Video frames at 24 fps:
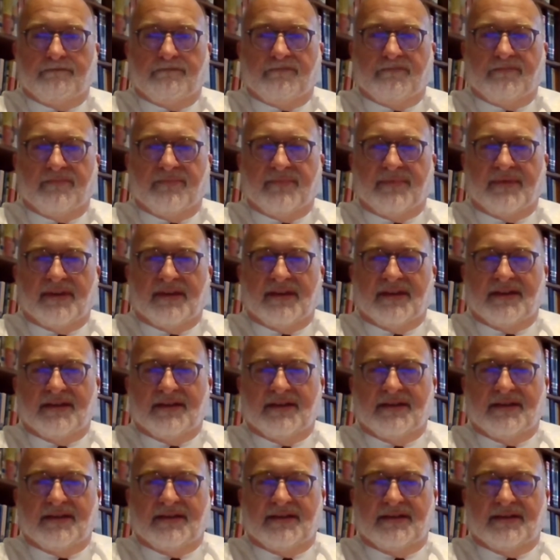
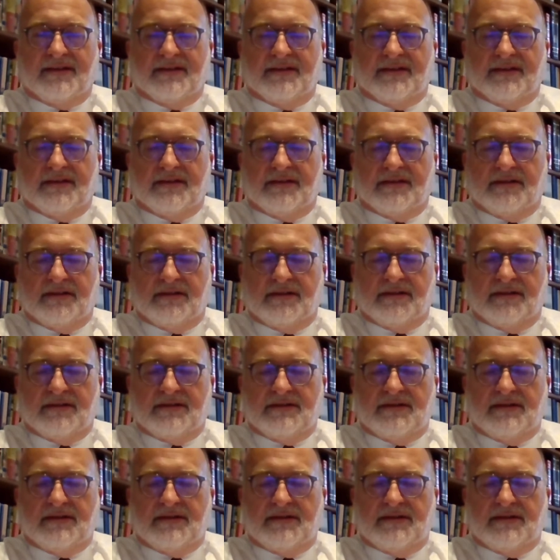(no one is talking)